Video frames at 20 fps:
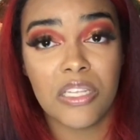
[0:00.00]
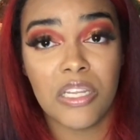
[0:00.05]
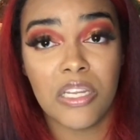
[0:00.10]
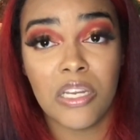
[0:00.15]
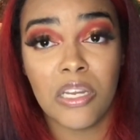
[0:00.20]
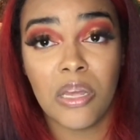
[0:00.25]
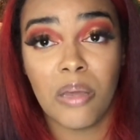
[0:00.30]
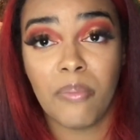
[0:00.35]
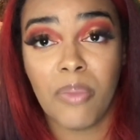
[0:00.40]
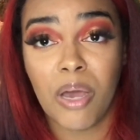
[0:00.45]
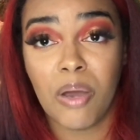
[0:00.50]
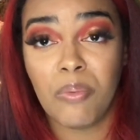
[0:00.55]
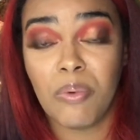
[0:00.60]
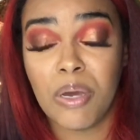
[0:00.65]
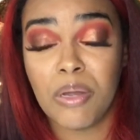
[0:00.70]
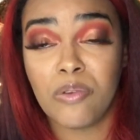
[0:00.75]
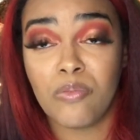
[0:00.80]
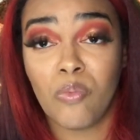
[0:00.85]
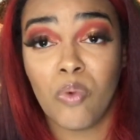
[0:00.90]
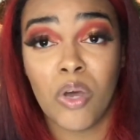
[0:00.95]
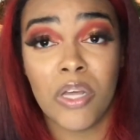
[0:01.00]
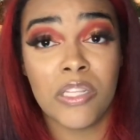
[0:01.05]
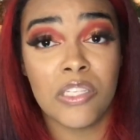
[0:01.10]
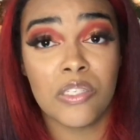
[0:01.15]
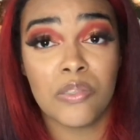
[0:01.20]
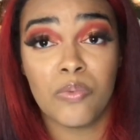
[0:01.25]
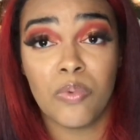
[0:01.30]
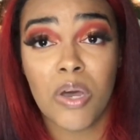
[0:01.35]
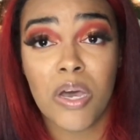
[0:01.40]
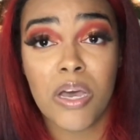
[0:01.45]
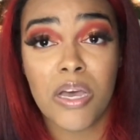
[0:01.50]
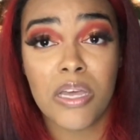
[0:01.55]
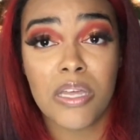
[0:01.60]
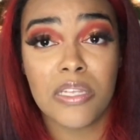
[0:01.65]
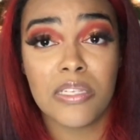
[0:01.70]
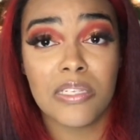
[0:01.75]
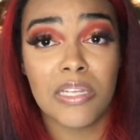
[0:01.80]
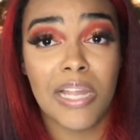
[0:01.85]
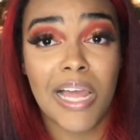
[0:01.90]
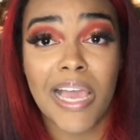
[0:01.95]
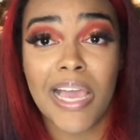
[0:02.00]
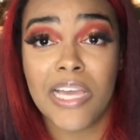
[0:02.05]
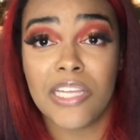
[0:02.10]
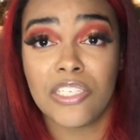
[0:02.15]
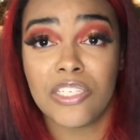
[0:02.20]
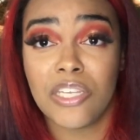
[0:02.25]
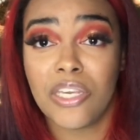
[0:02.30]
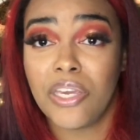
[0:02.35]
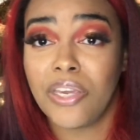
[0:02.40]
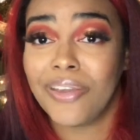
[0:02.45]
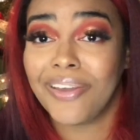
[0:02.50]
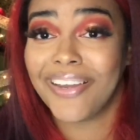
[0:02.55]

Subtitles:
about what once was last year